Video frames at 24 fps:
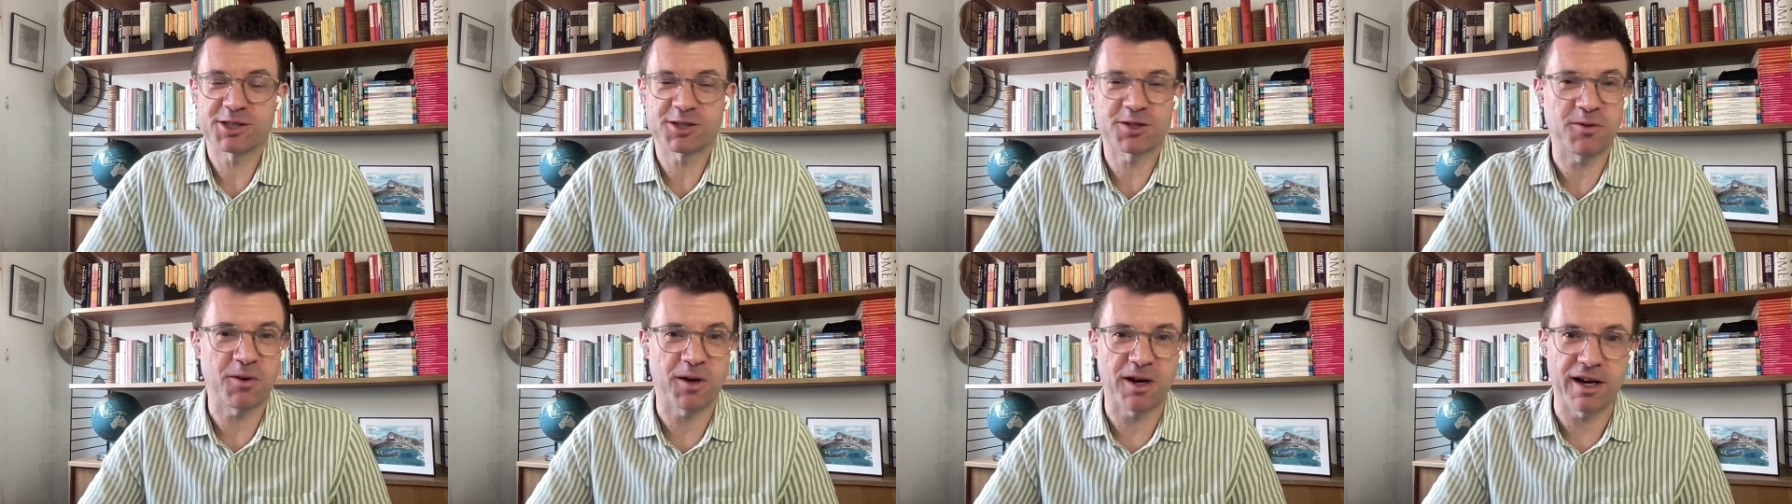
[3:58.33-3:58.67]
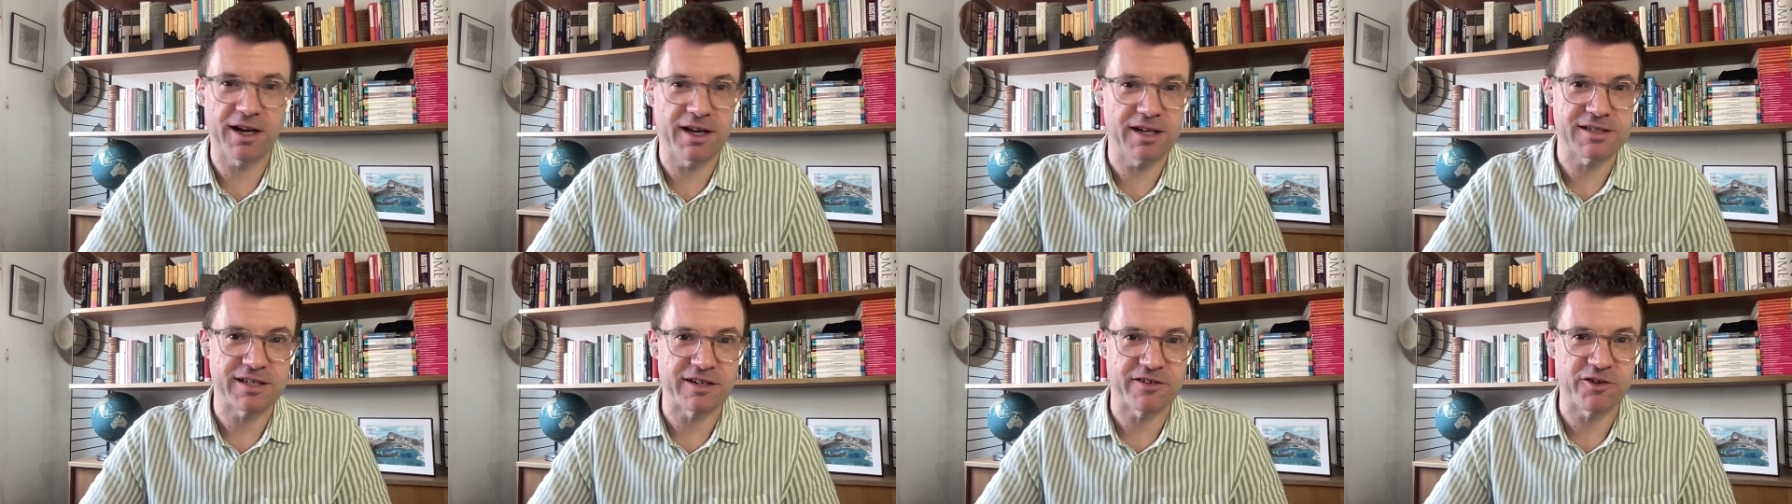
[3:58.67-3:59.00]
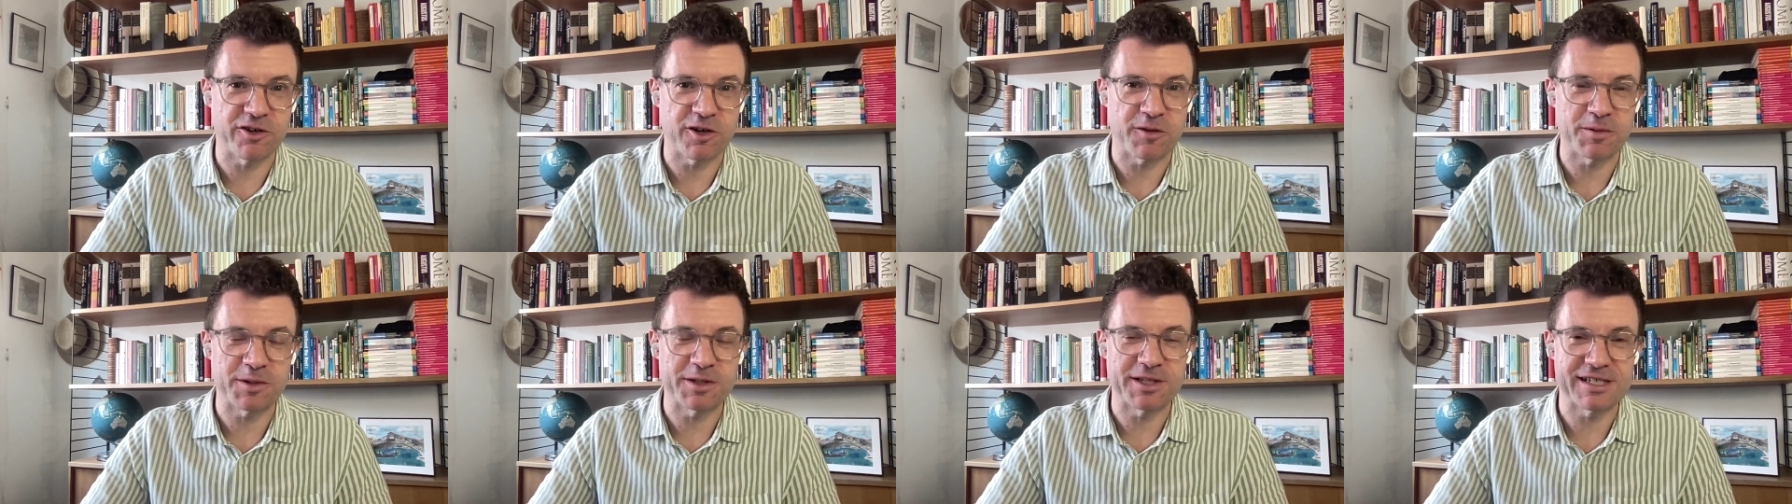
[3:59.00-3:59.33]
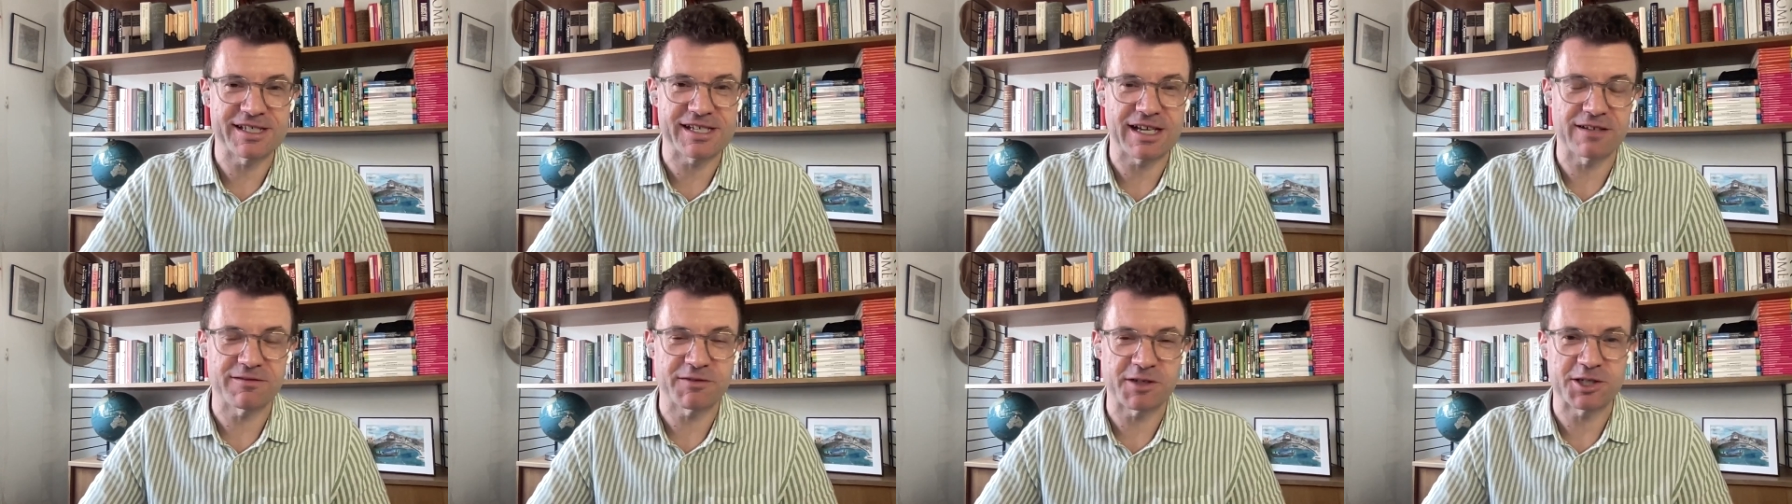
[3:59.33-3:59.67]
choirs. I grew up in the
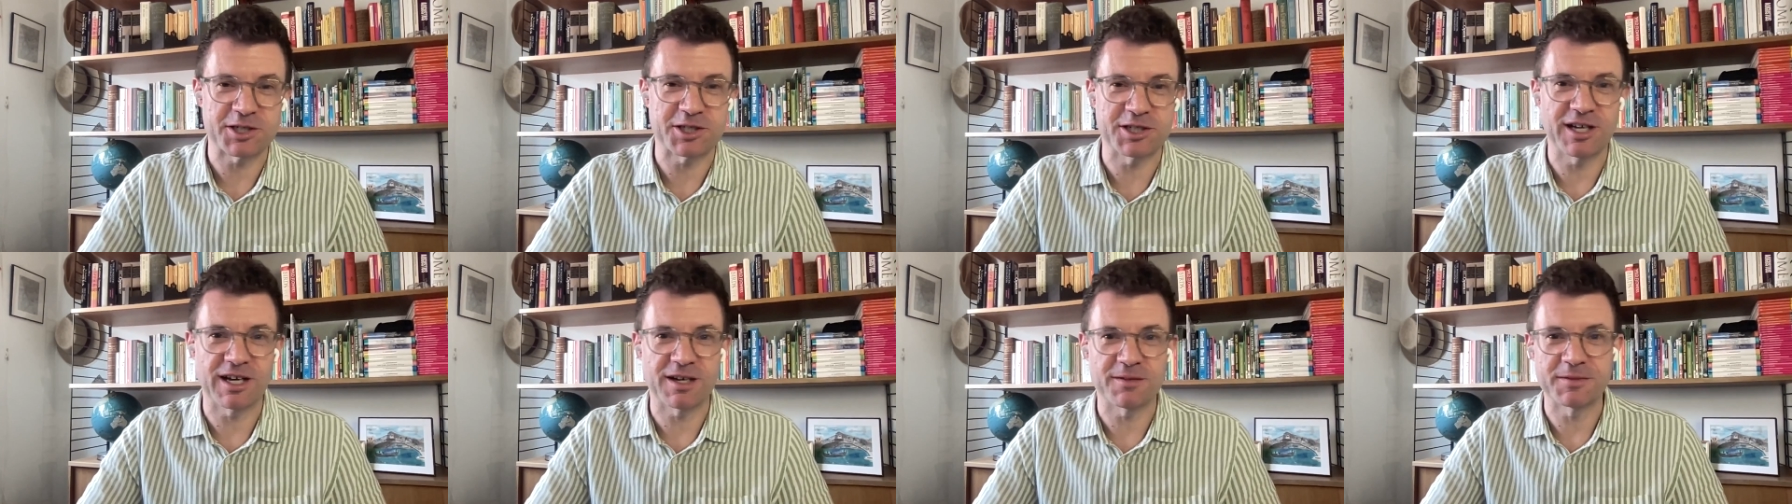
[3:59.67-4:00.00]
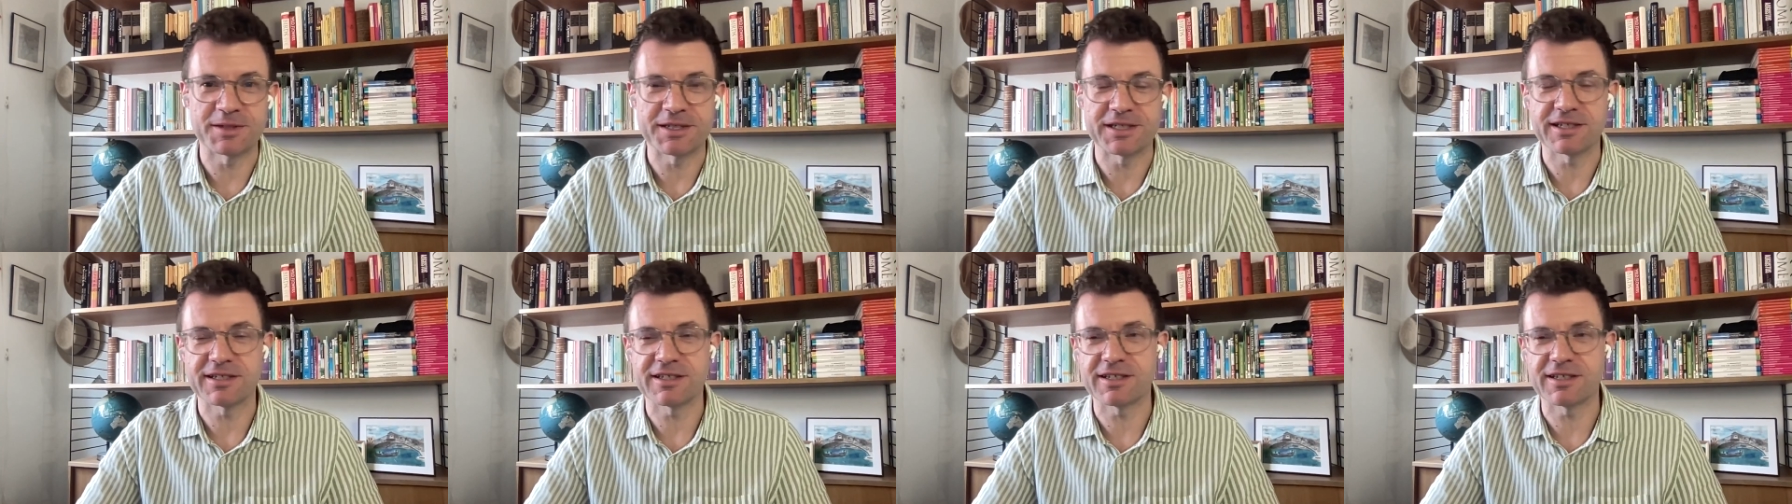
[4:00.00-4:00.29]
Salvation Army,